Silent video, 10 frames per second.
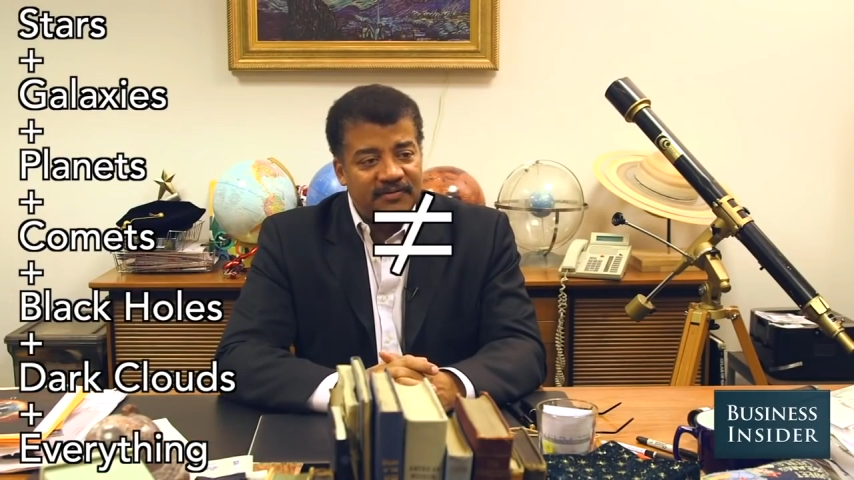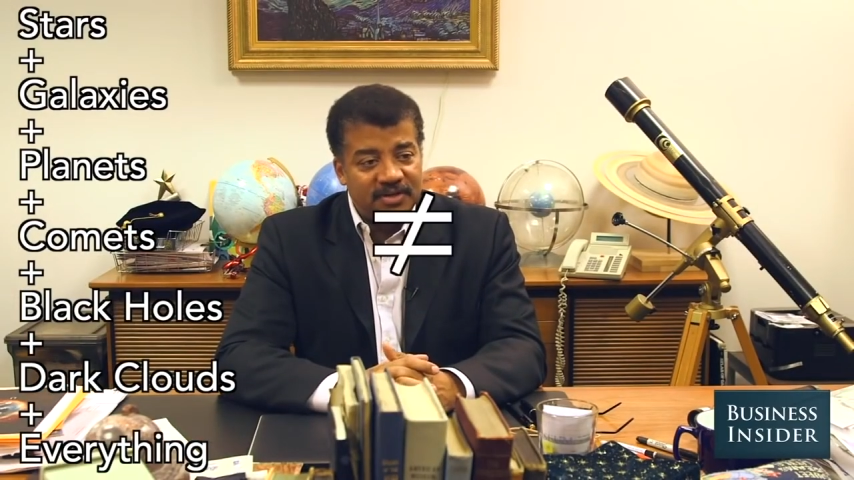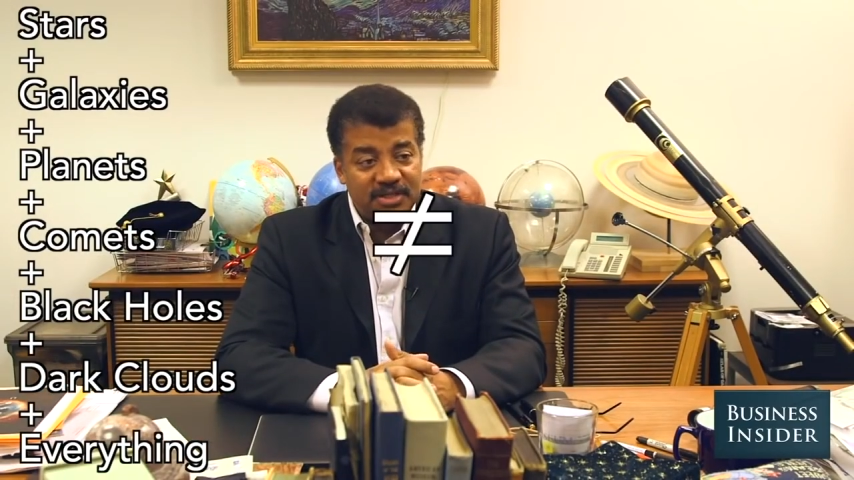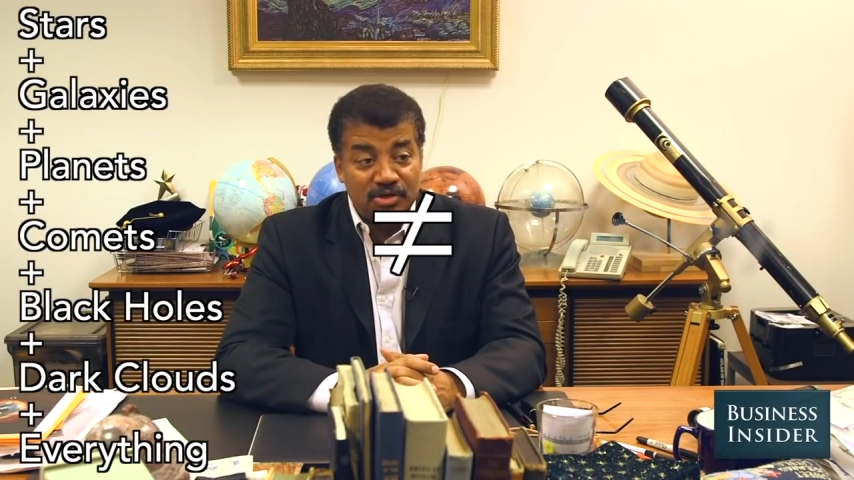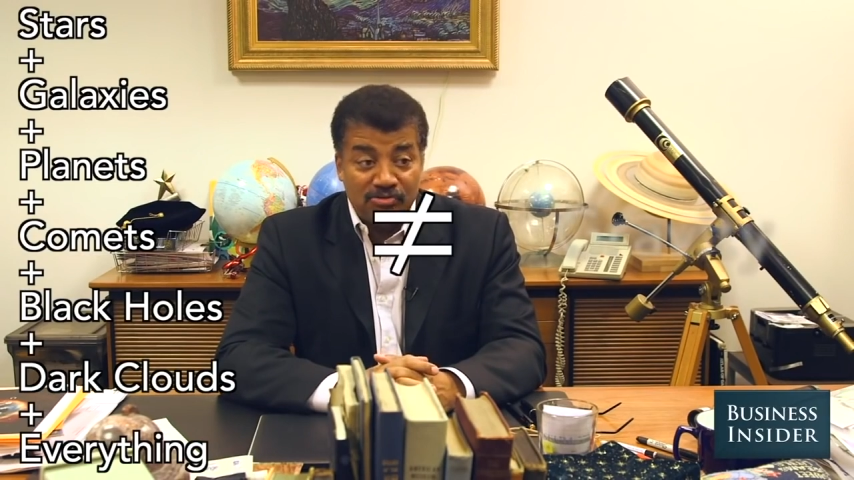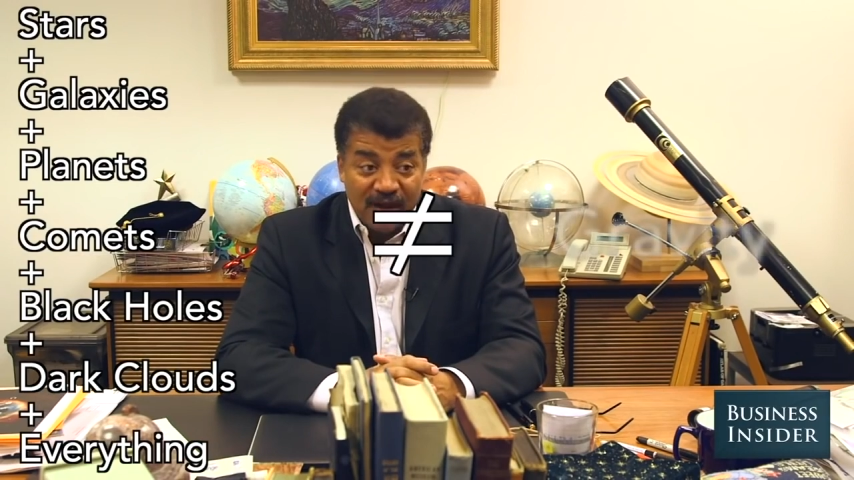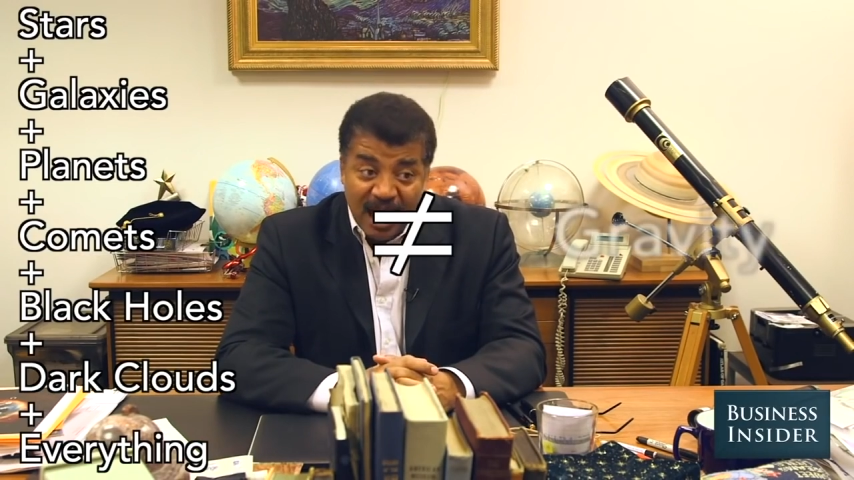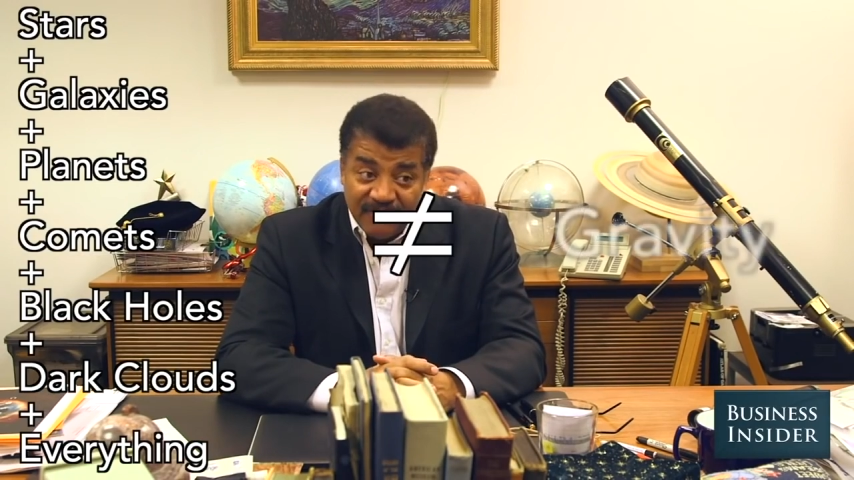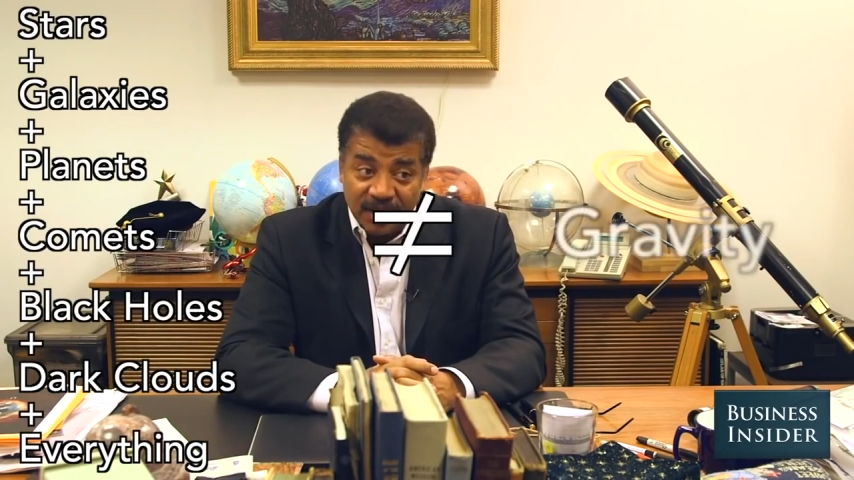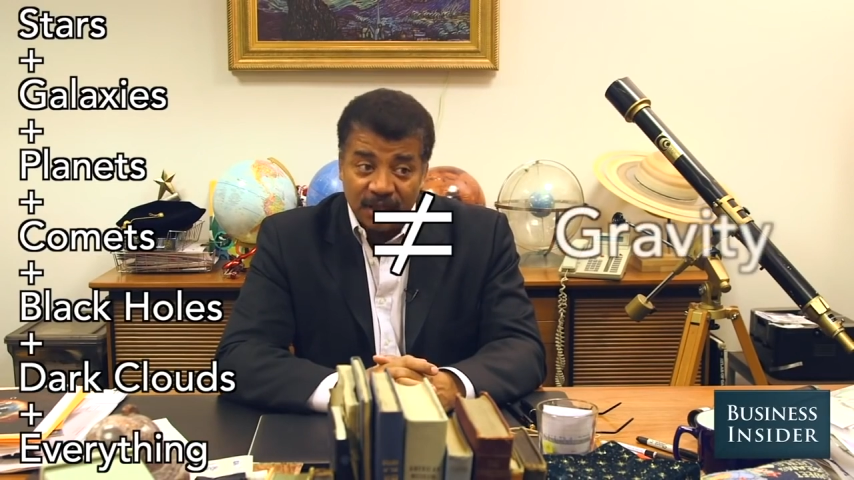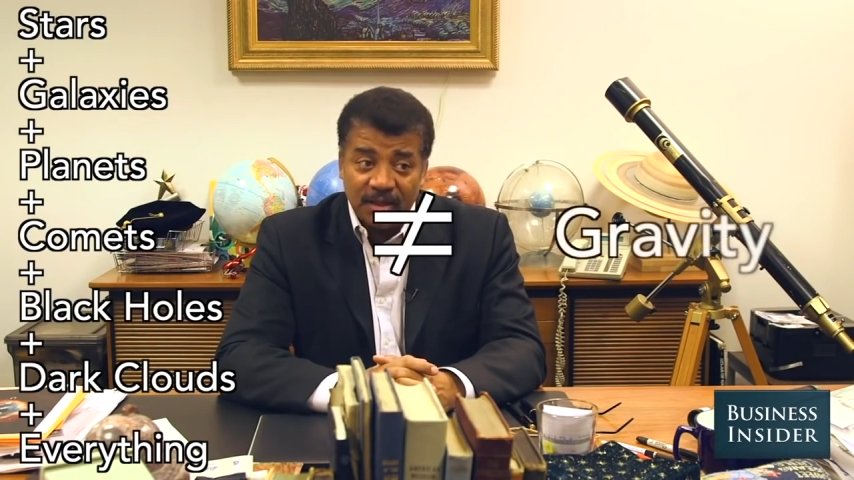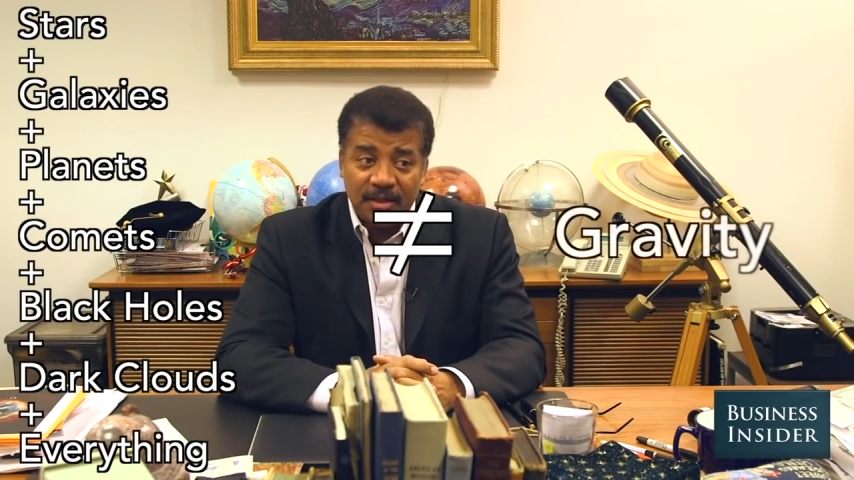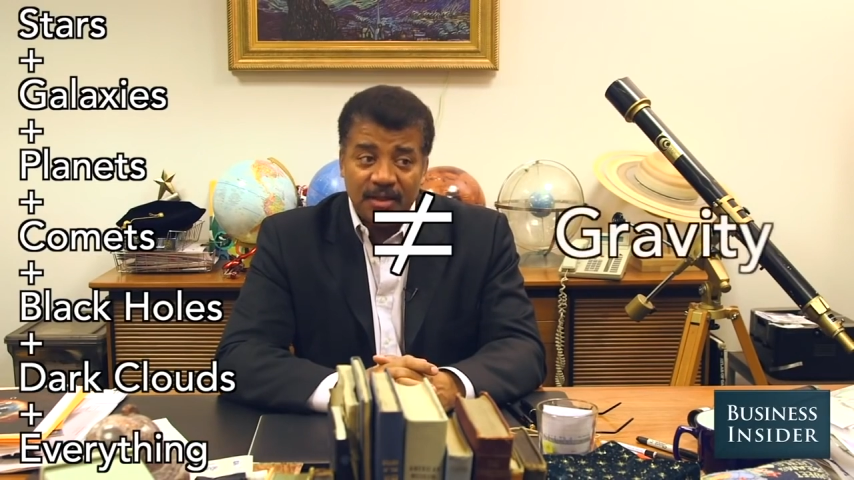give us the gravity